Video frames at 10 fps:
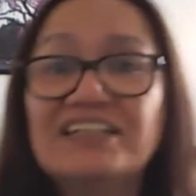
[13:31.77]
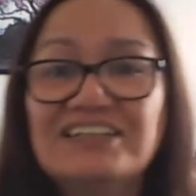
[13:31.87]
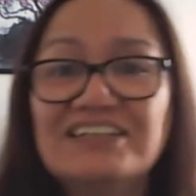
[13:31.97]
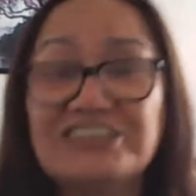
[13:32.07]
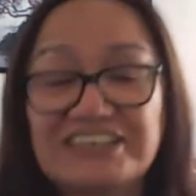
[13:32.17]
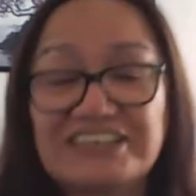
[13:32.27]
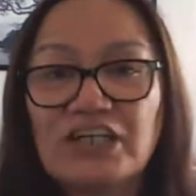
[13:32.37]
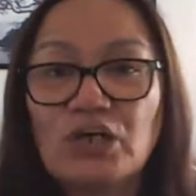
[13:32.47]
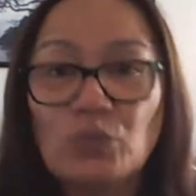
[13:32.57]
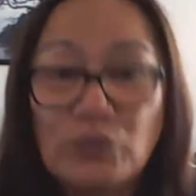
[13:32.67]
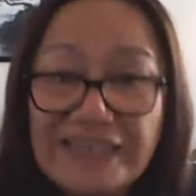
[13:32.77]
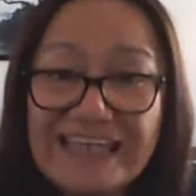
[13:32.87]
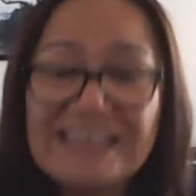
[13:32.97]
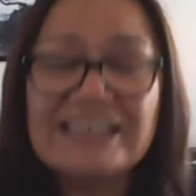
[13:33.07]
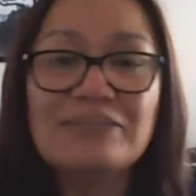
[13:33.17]
look,
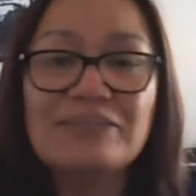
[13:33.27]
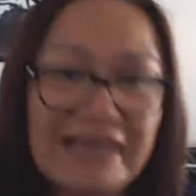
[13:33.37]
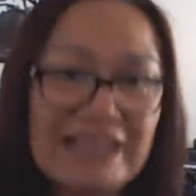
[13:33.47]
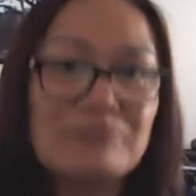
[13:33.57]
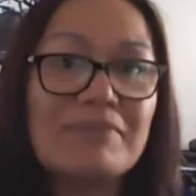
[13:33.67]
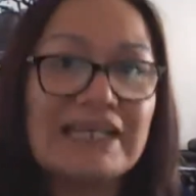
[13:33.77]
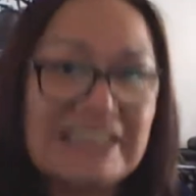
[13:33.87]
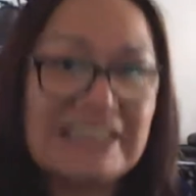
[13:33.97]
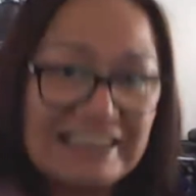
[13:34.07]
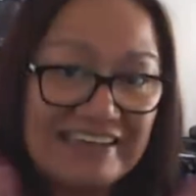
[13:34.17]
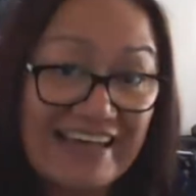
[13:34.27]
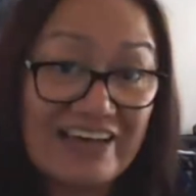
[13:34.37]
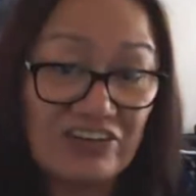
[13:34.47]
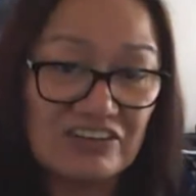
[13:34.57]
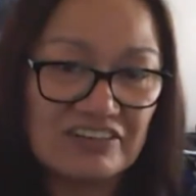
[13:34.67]
we can make money now.